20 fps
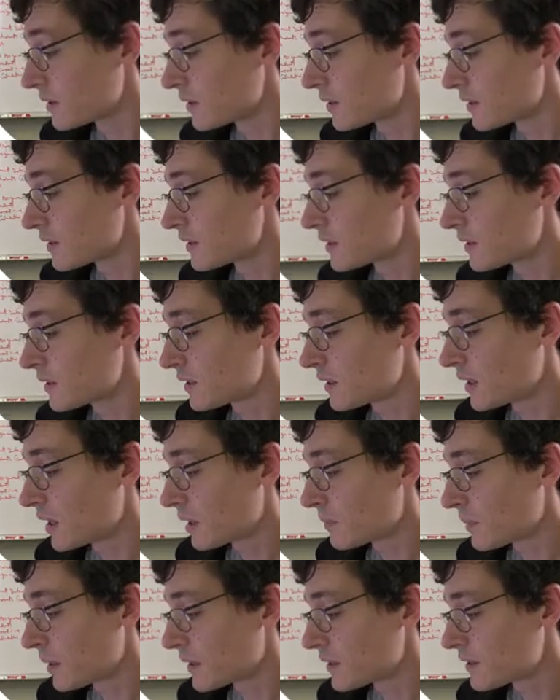You can see
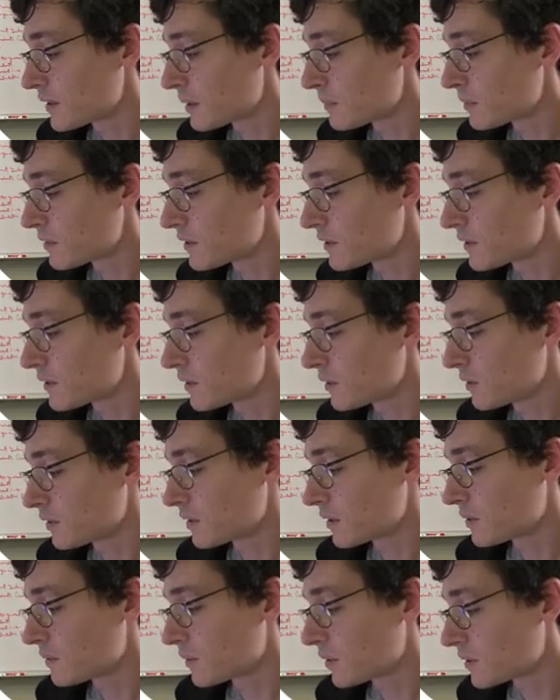on my assignments list here,
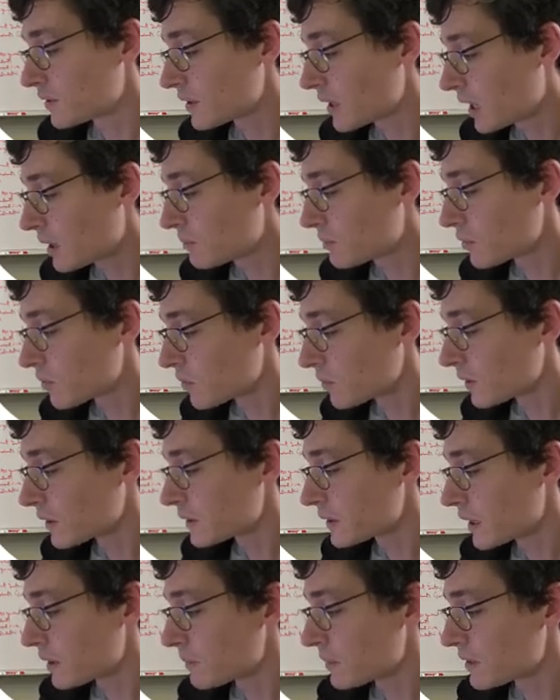it's at the very top, Google
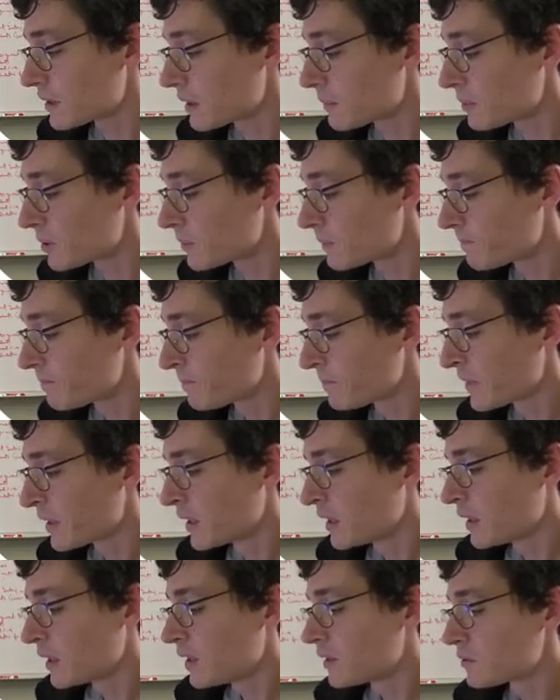Assignment Demo.
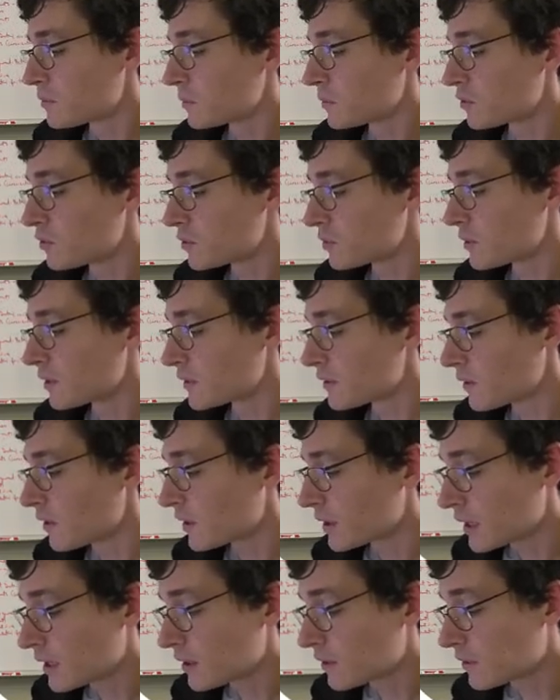So when your students
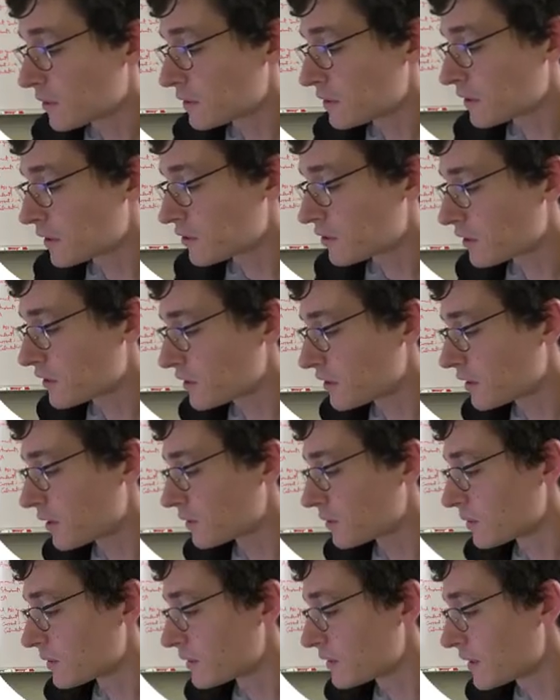log in, it looks like just
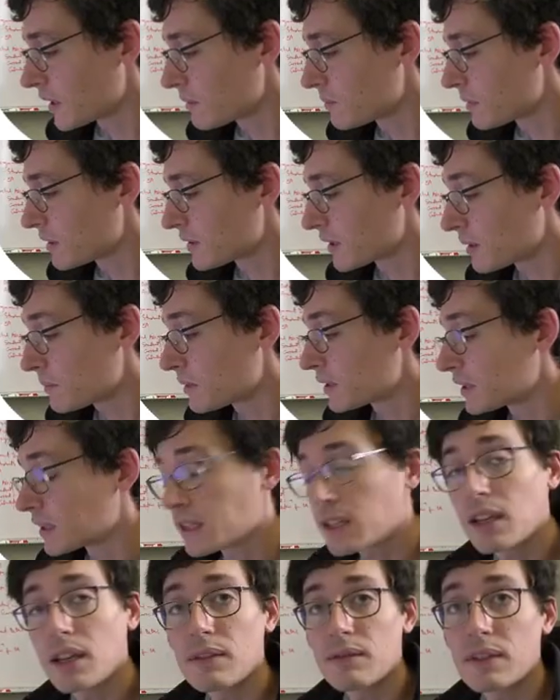another assignment. I'm in the
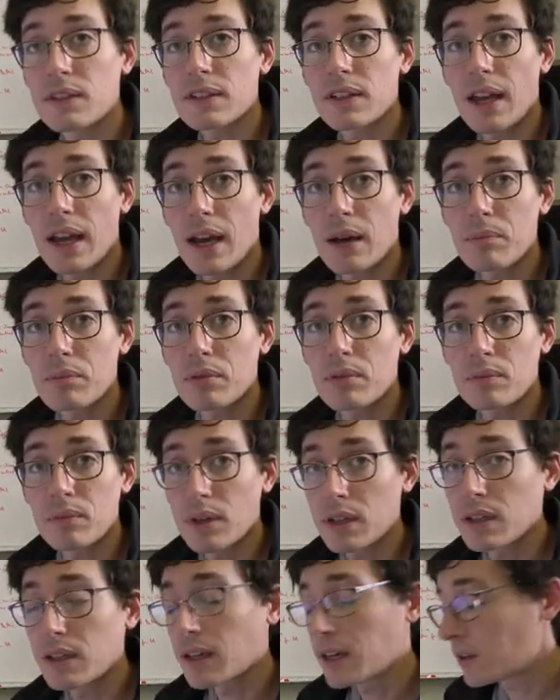Canvas app
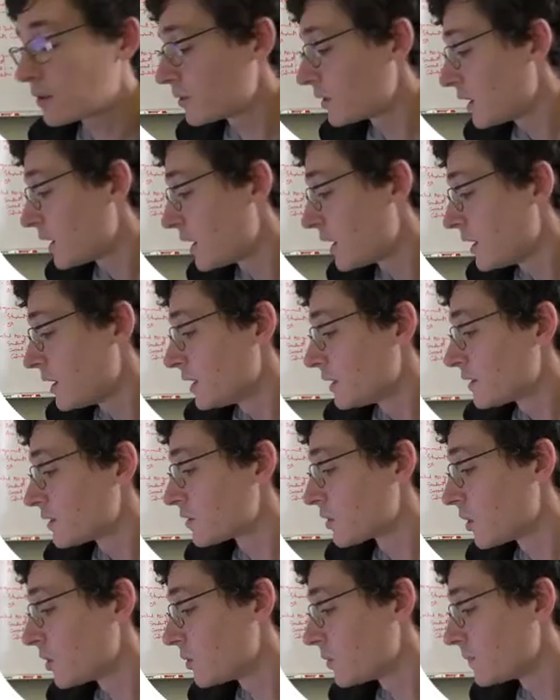right now.
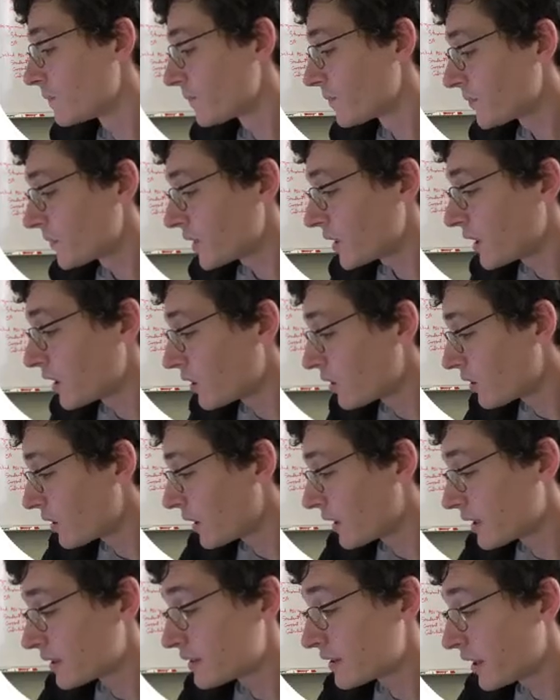So here
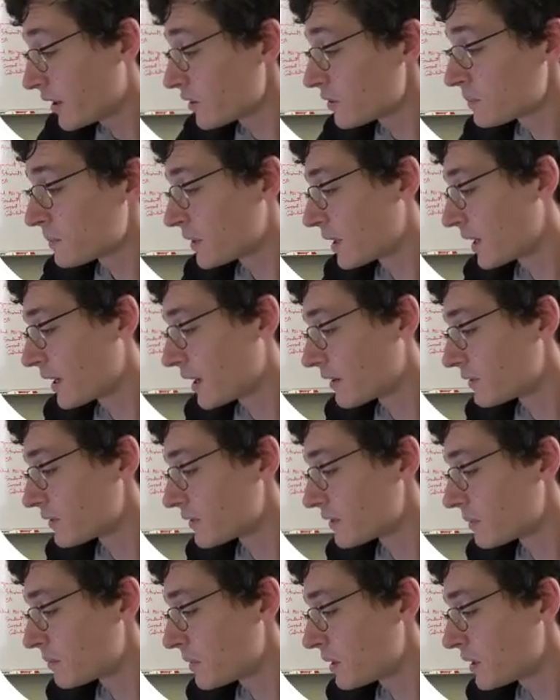it tells me I haven't
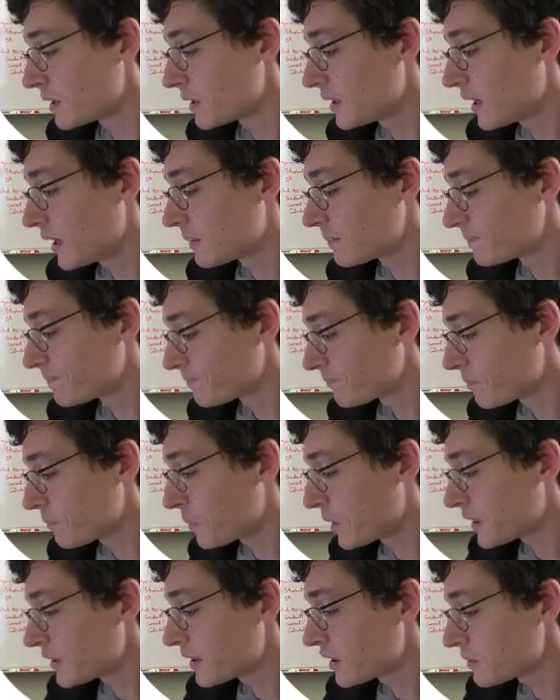submitted yet.
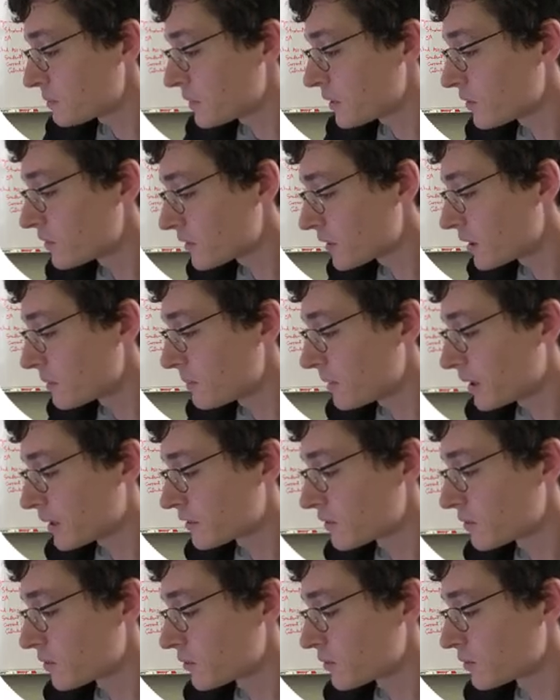But it tells me there's going to be an
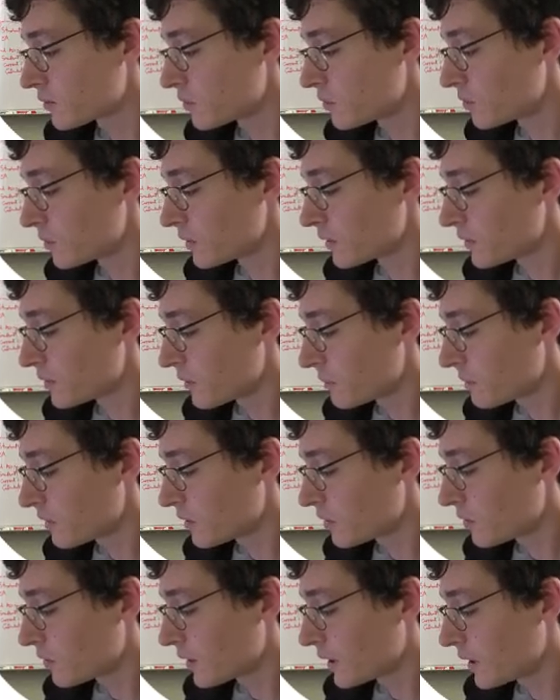external tool. So I'm going
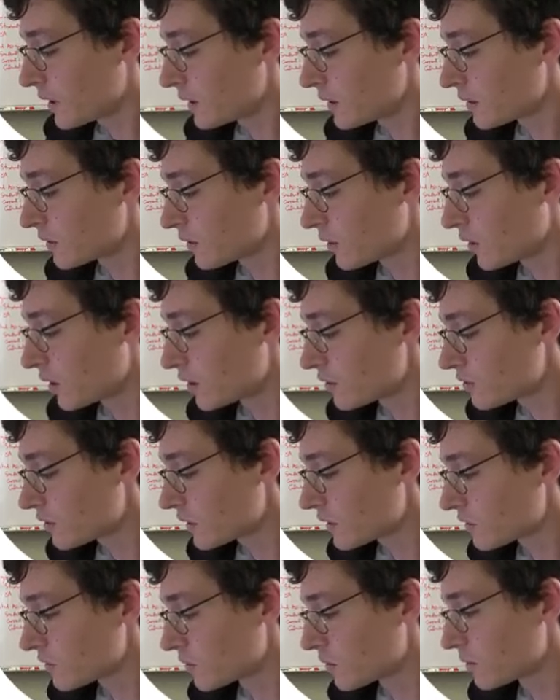to go ahead and launch
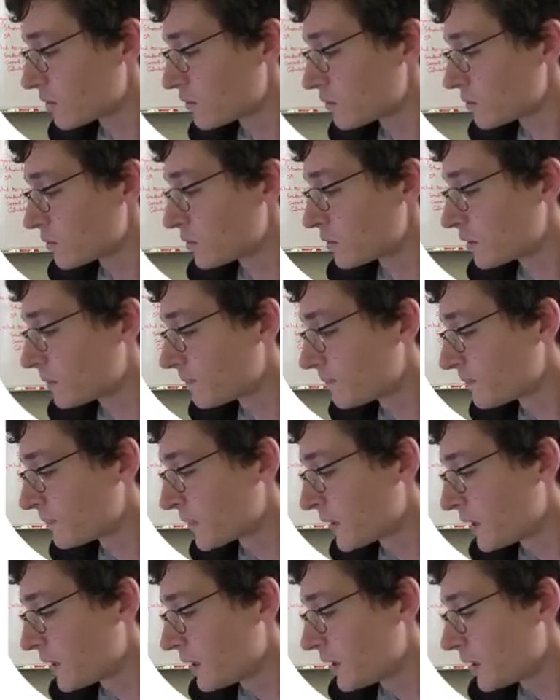external tool.
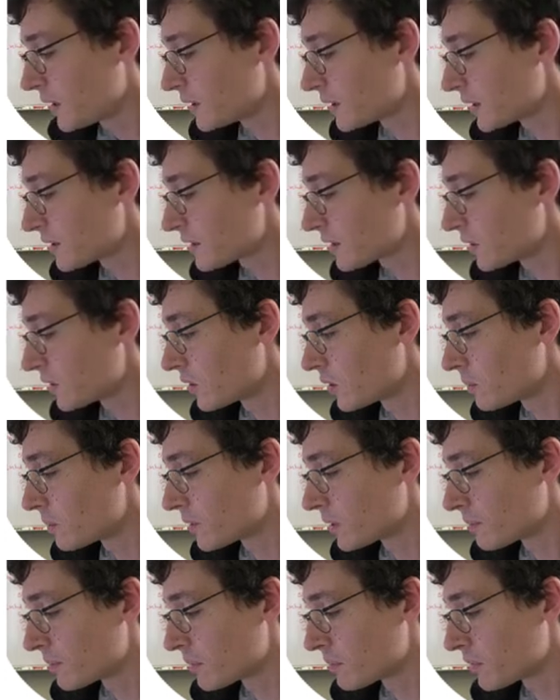And that's going to
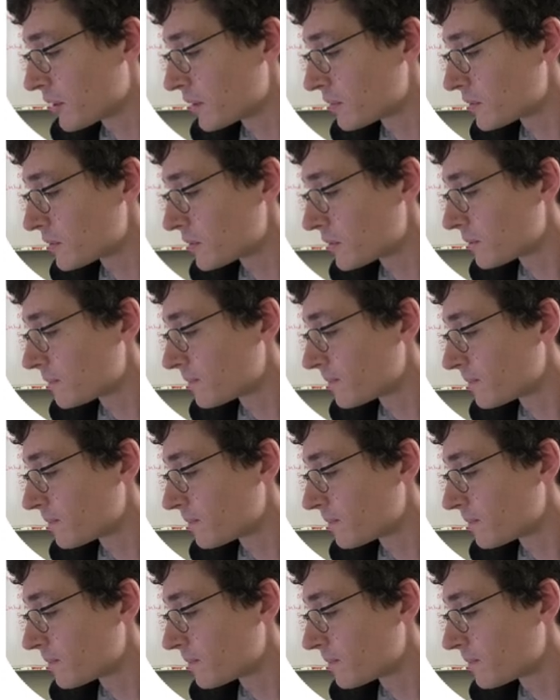open up my browser.